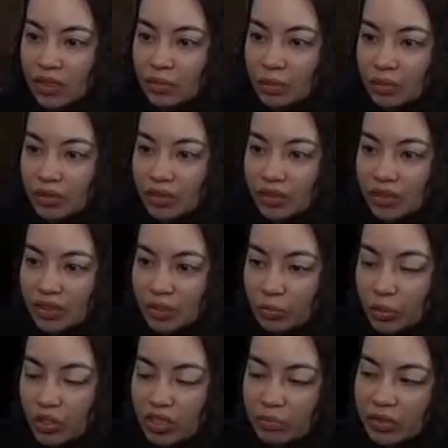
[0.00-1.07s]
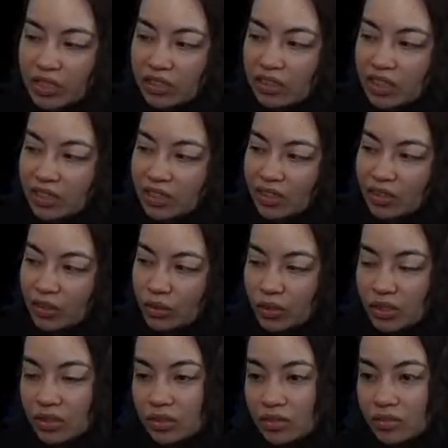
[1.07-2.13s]
Amulet Disappointment. Let's
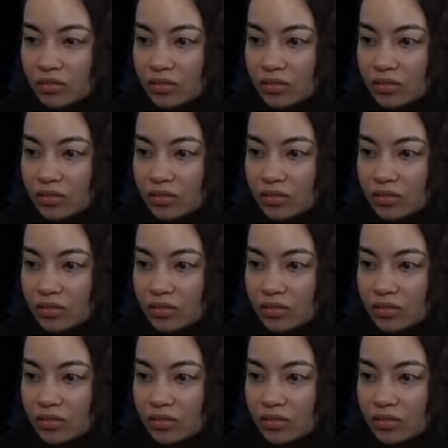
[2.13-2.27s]
go.